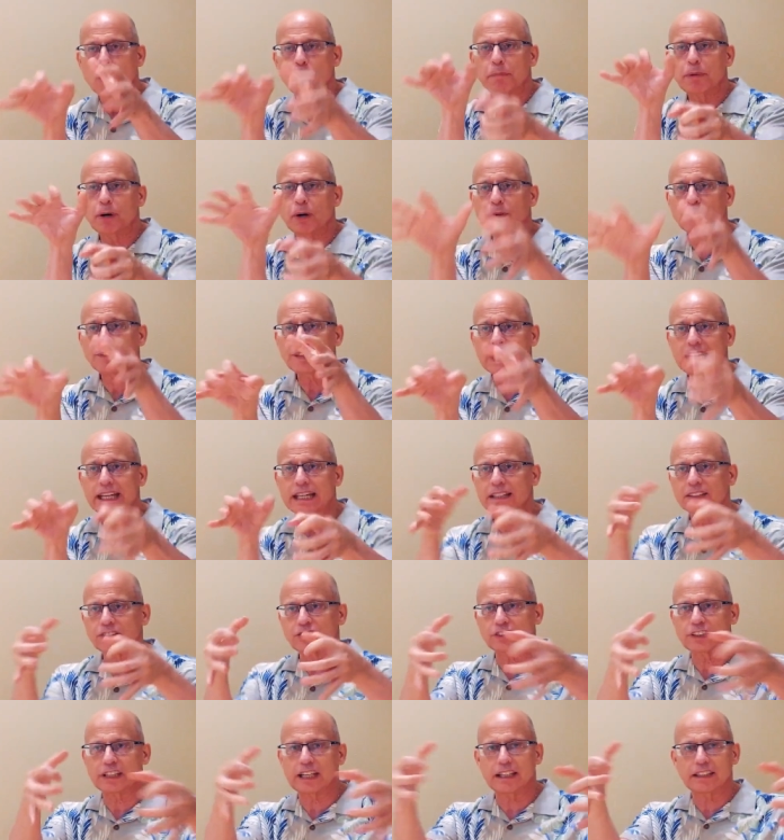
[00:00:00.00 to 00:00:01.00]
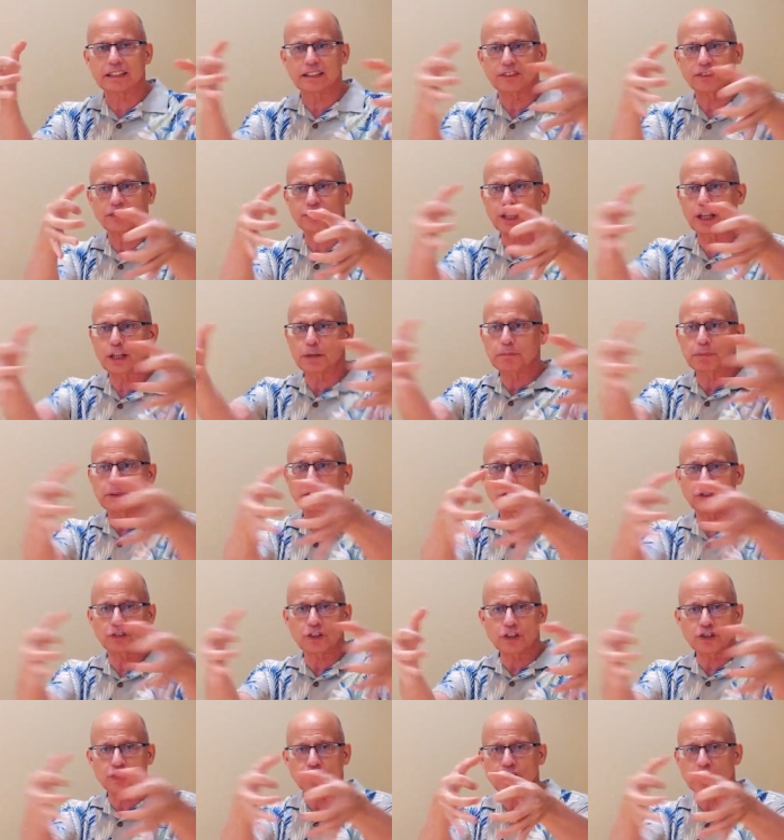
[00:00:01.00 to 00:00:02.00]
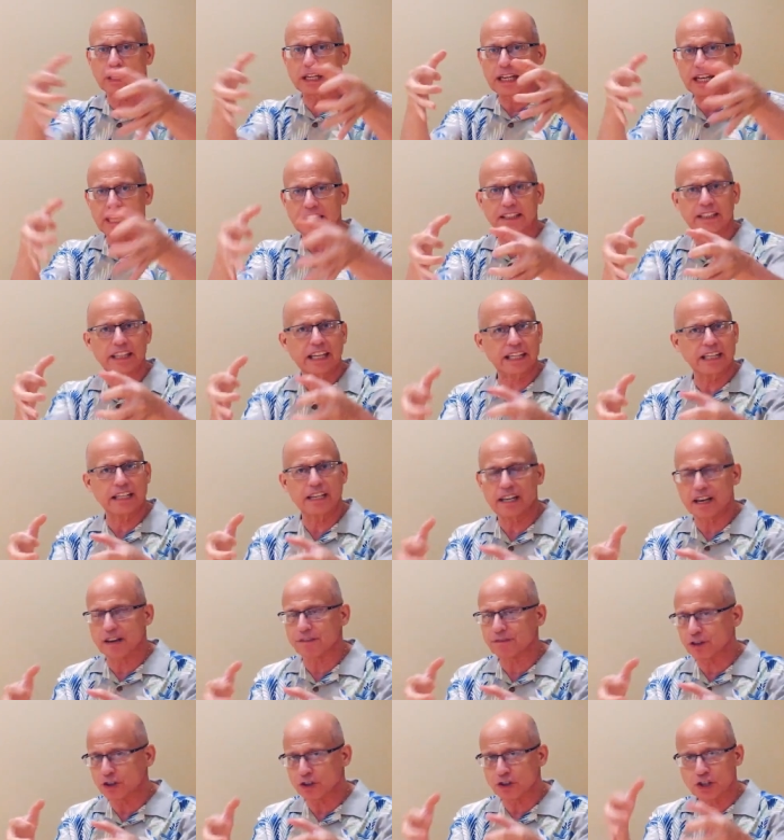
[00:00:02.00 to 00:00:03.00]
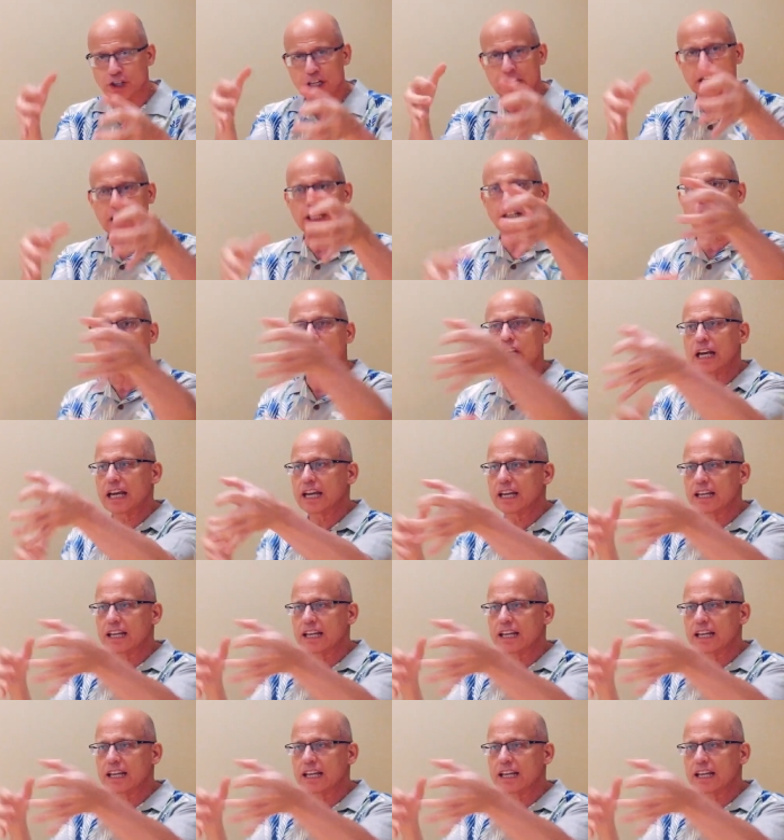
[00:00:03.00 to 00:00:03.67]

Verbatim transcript: both hands stay in the same position and they never change.